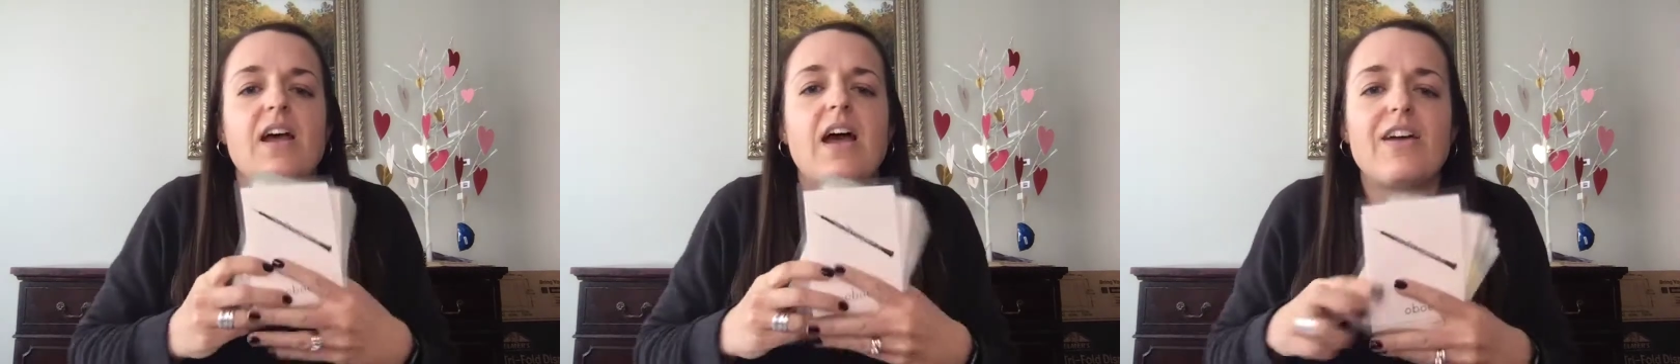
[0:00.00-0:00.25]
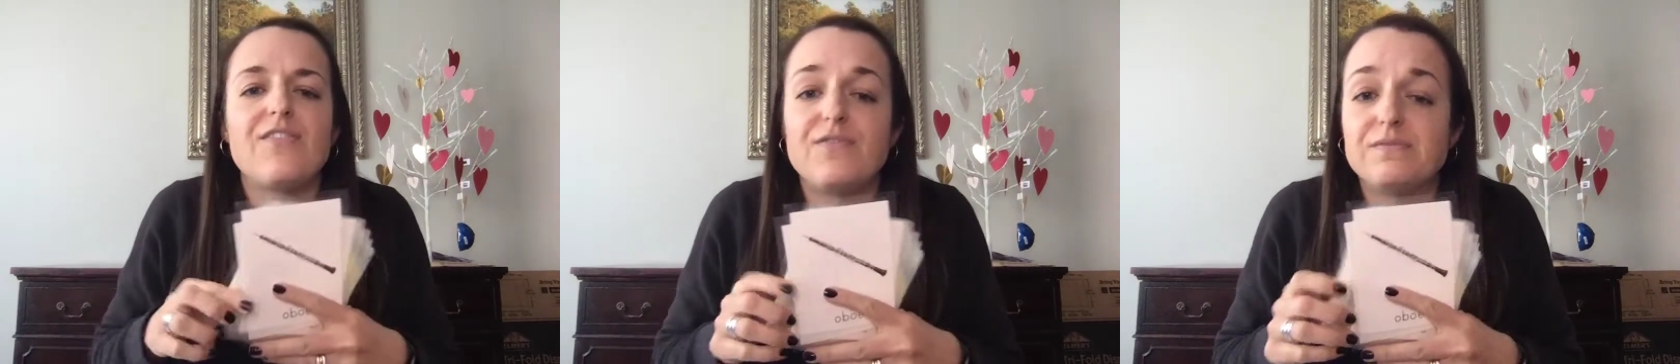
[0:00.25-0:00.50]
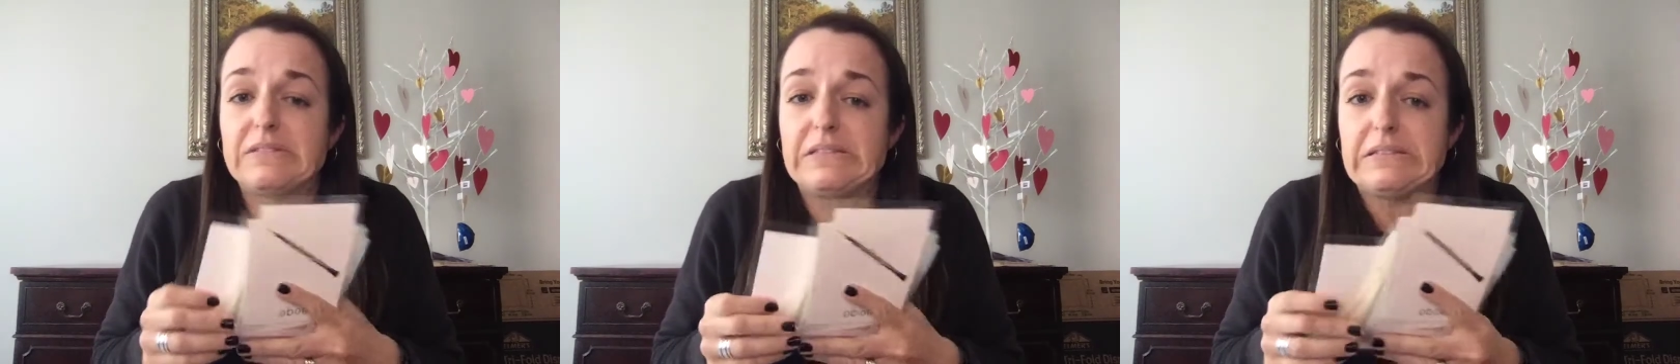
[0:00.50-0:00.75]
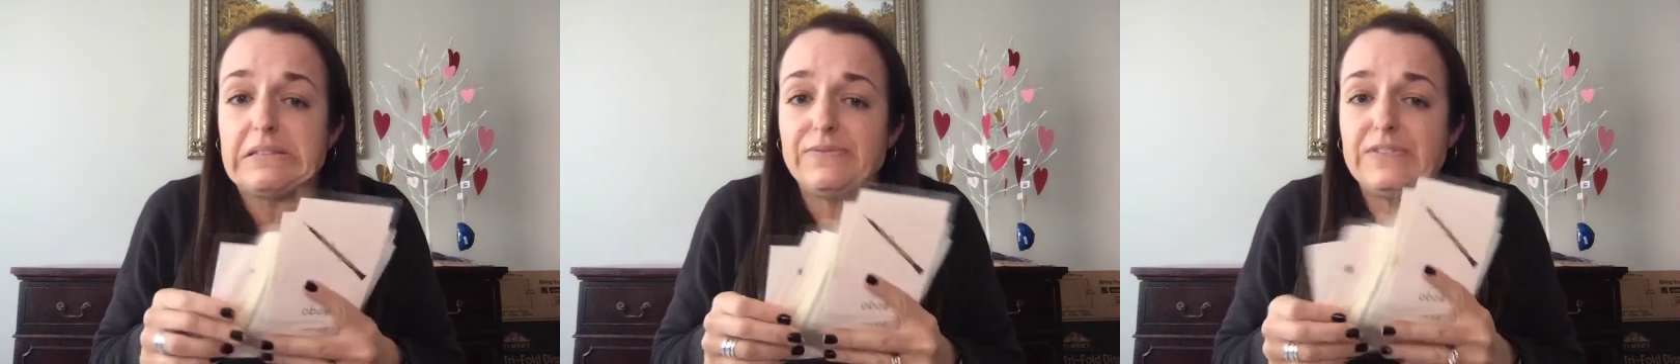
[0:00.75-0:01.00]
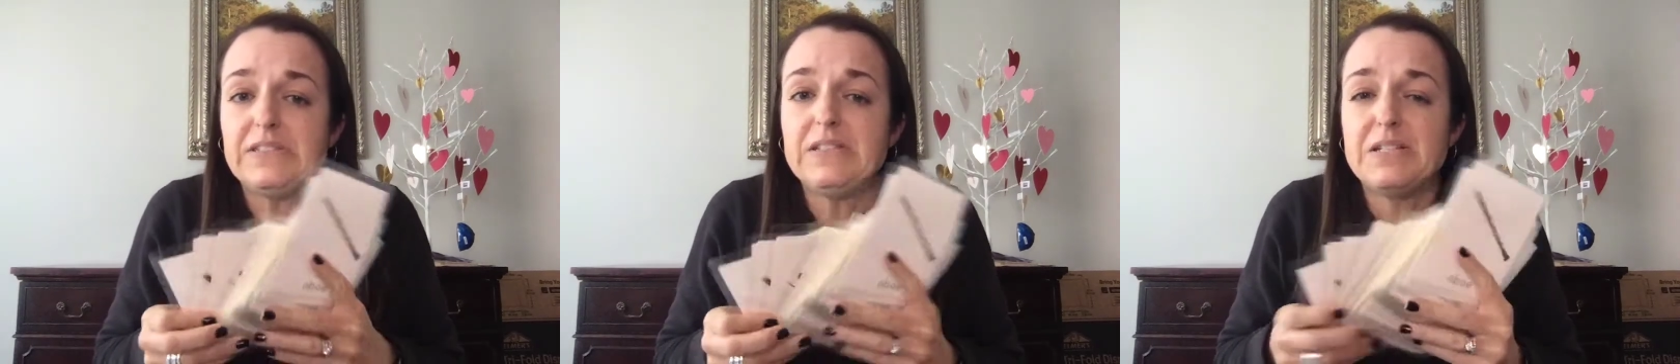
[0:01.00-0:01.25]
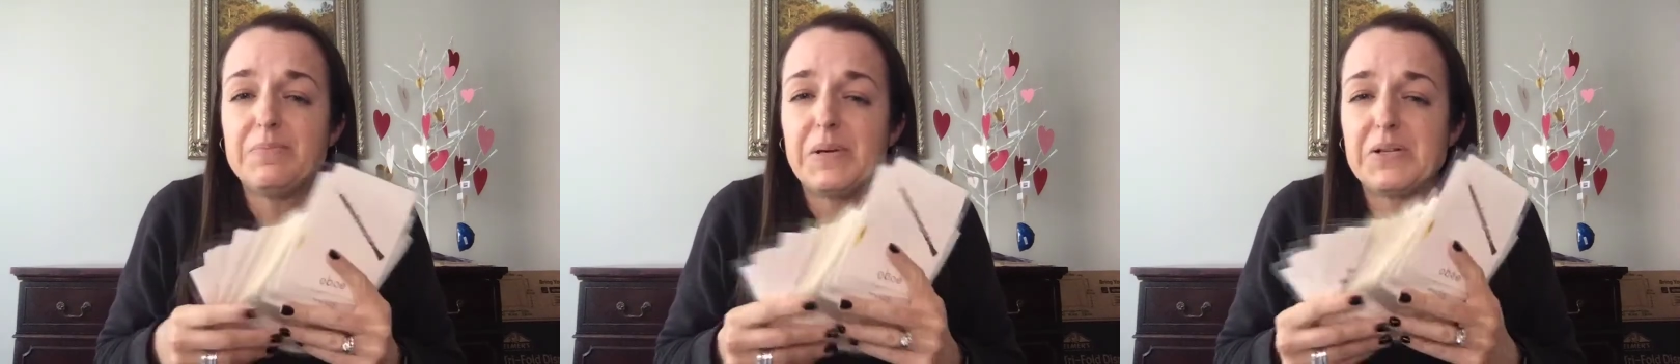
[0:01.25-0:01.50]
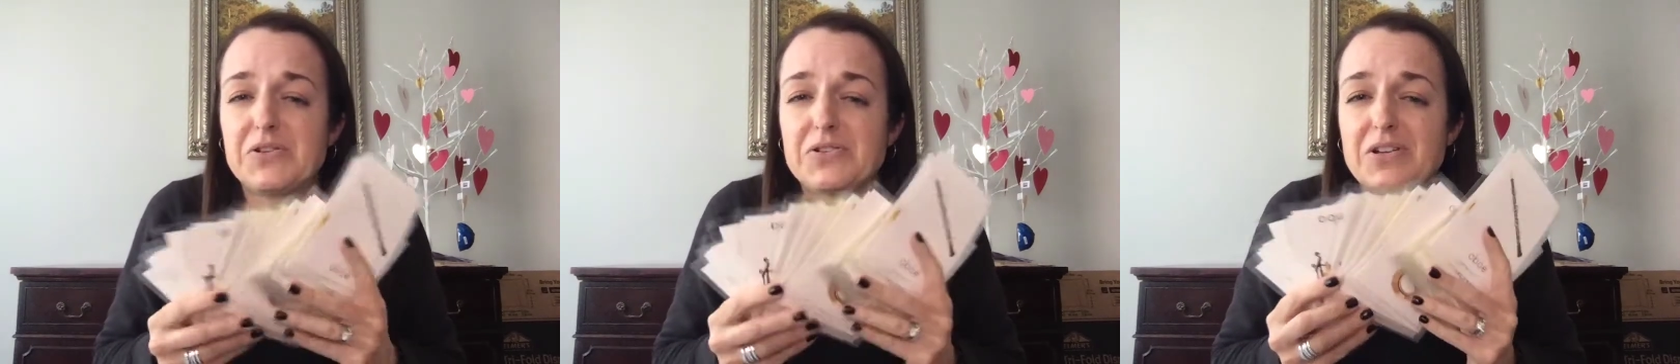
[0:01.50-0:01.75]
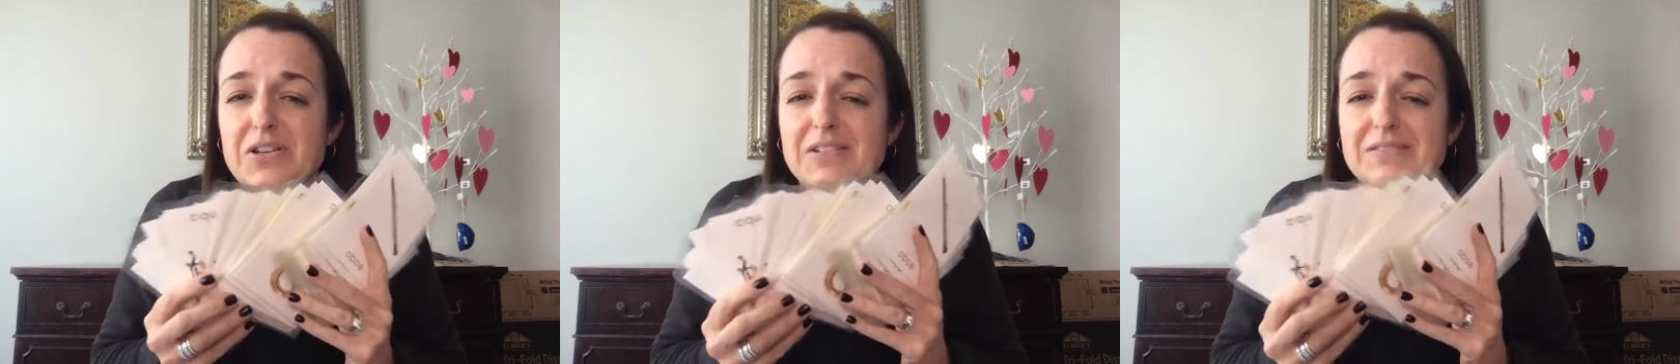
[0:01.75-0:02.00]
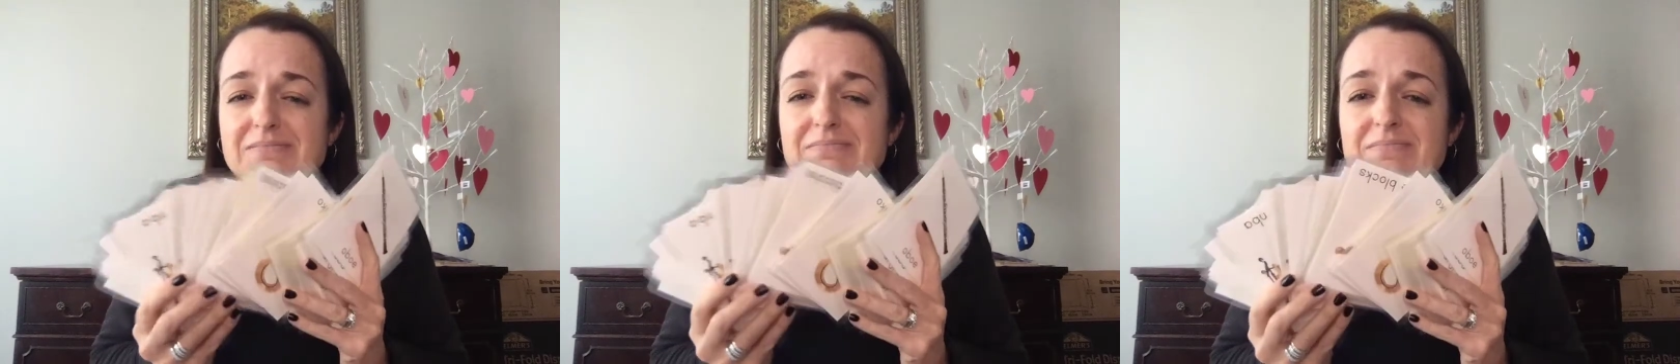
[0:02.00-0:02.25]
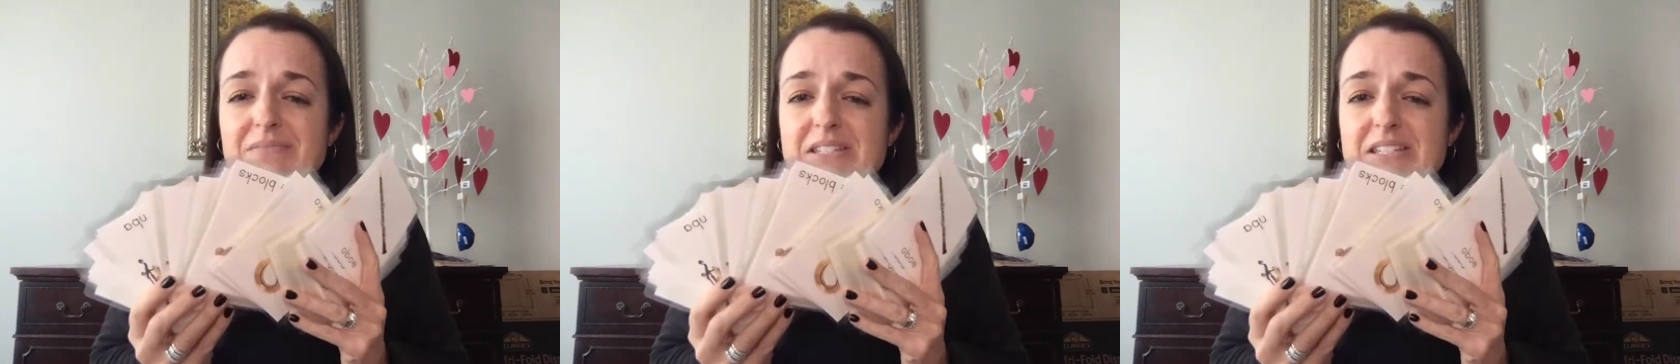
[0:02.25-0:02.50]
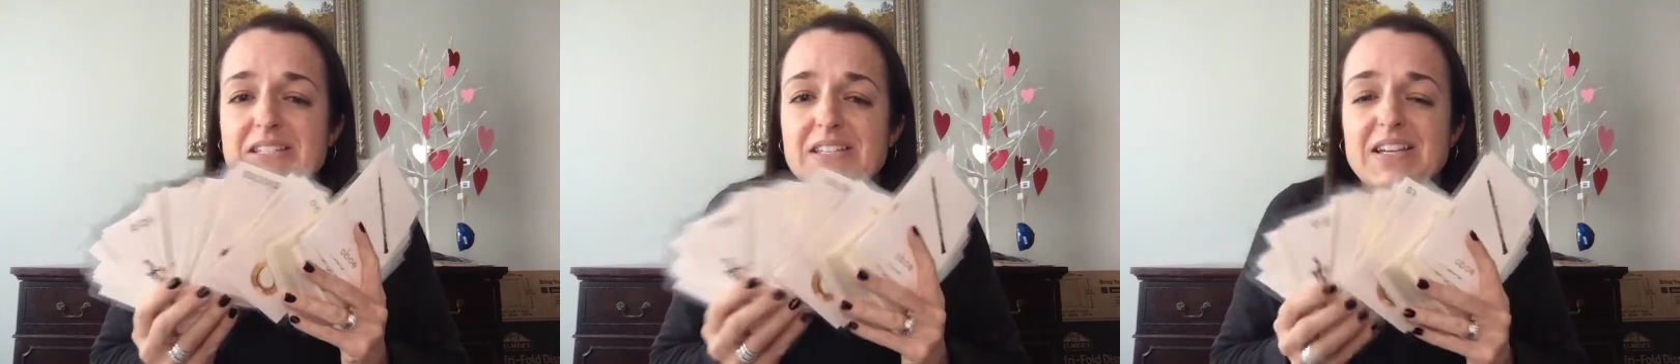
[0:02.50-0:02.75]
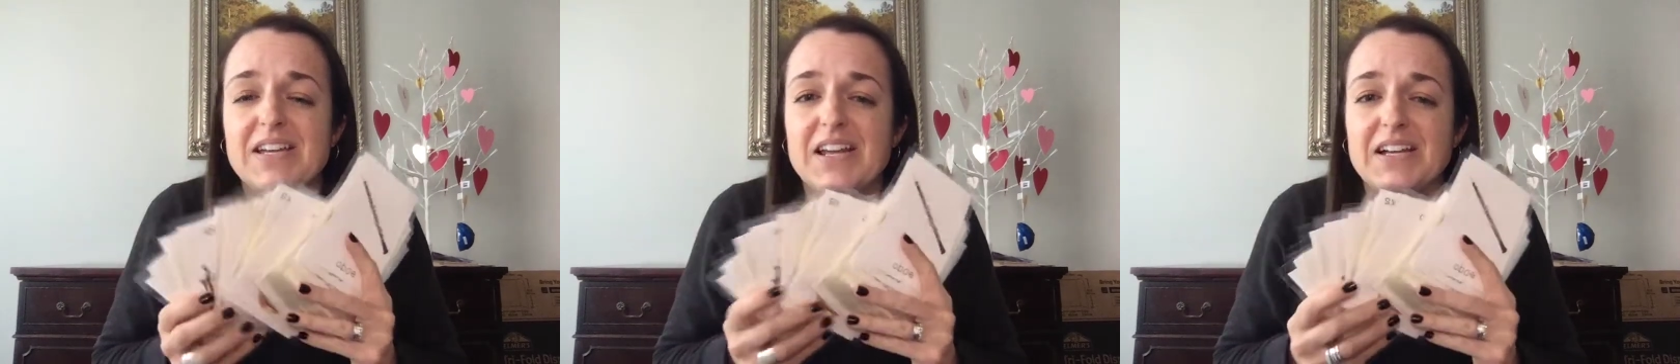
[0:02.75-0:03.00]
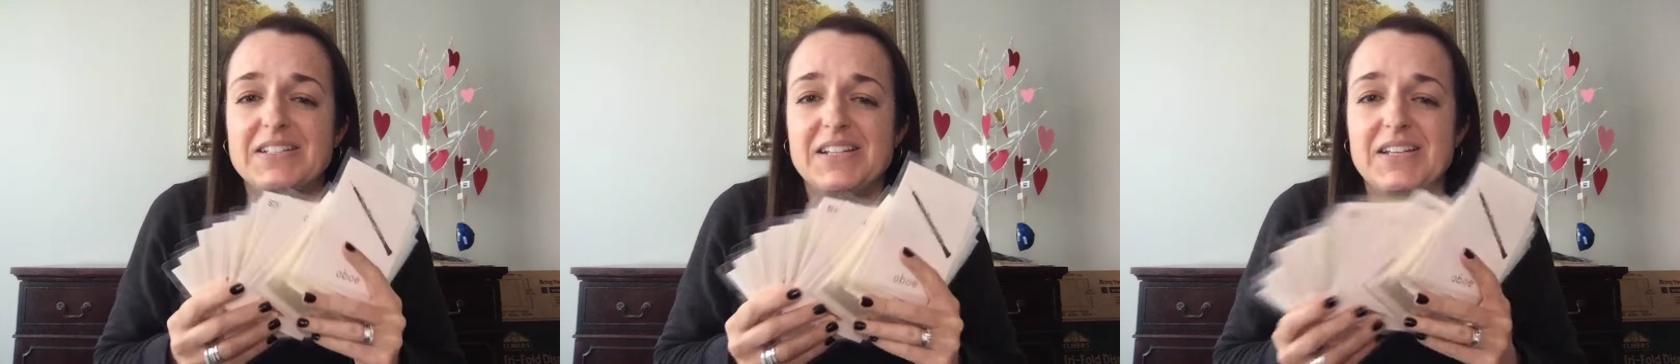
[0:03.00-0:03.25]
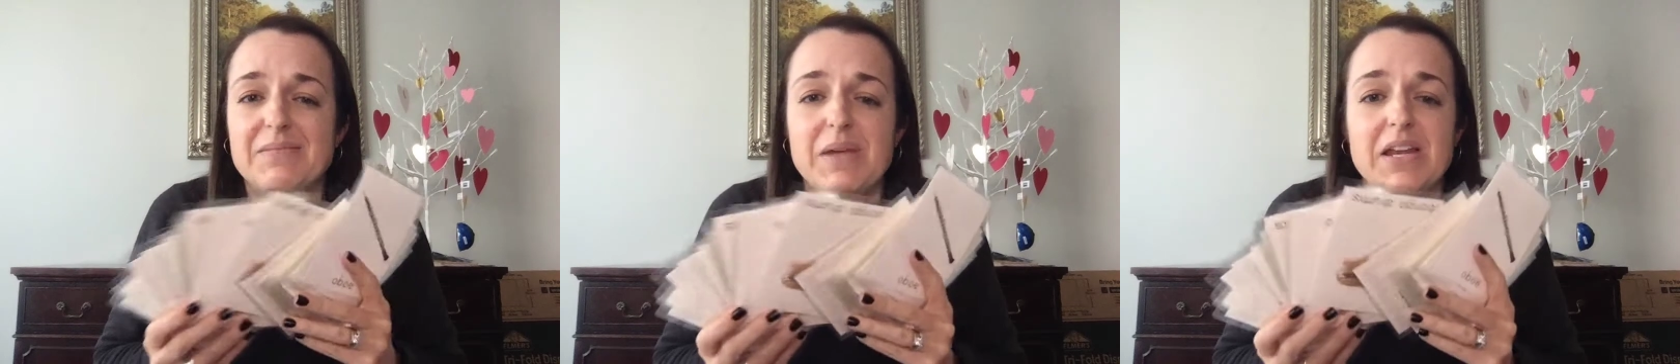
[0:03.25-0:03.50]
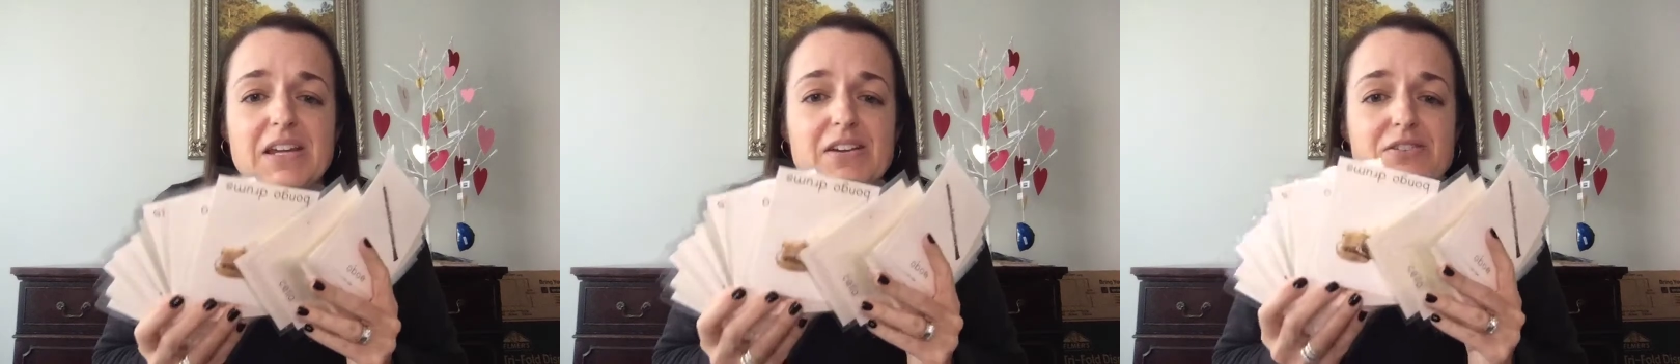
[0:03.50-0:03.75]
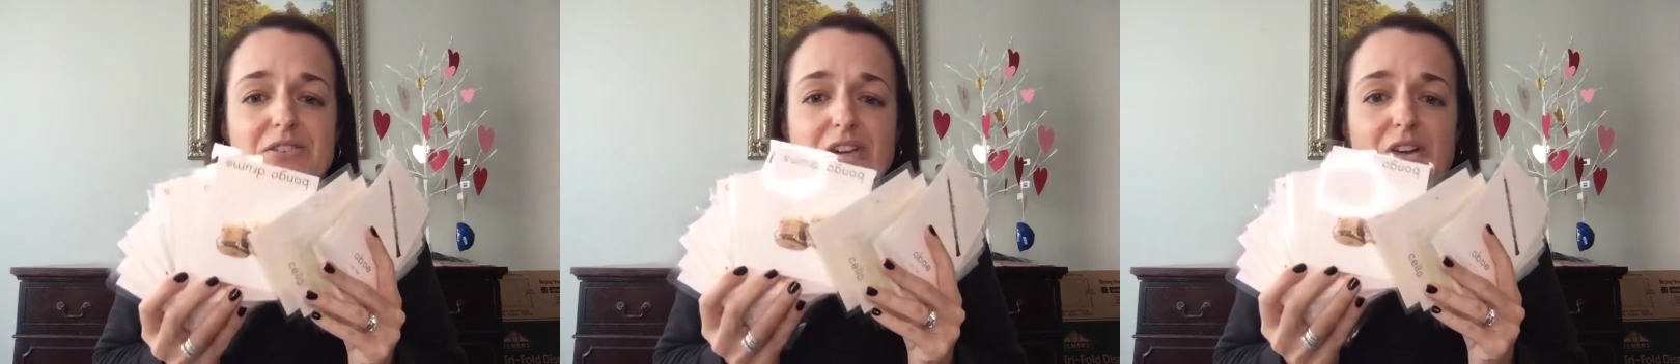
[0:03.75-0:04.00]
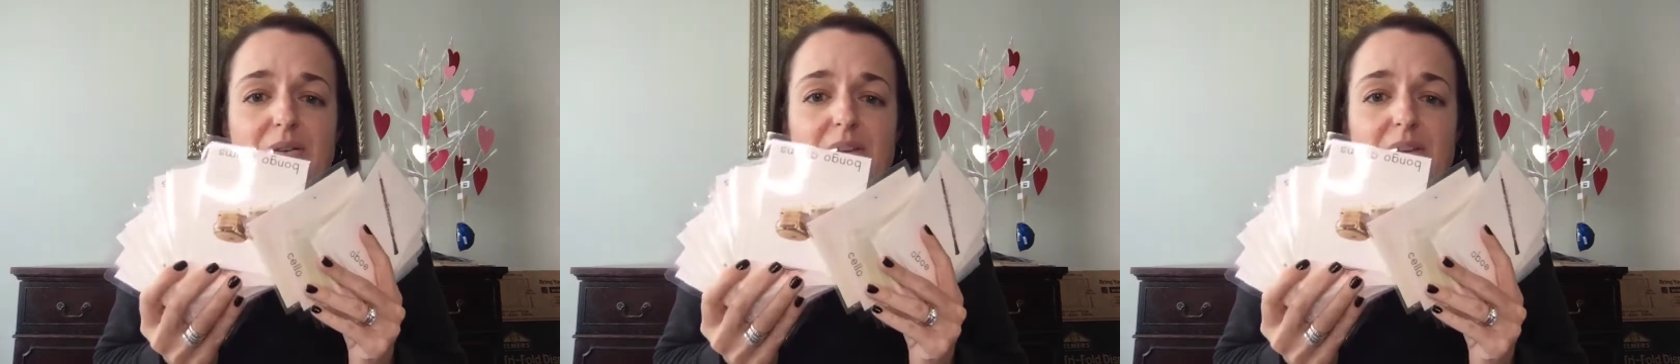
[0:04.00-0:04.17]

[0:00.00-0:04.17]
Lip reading: I found these pictures on CC Connected many years ago,